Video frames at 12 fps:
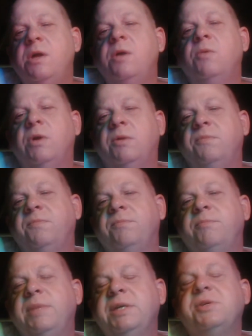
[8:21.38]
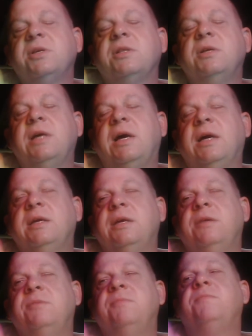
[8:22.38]
well, basically, I
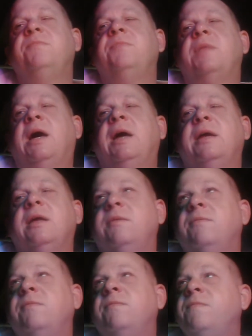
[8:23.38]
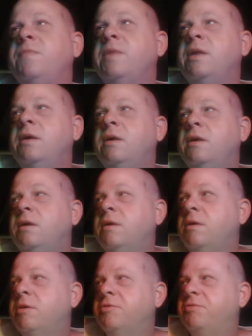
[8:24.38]
can
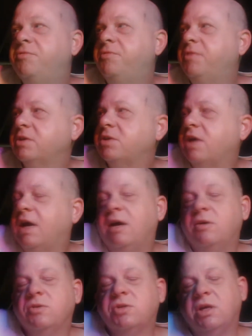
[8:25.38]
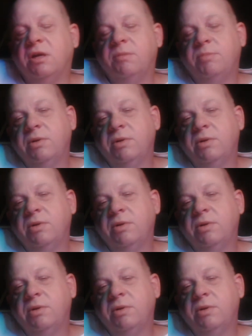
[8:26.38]
fix a house up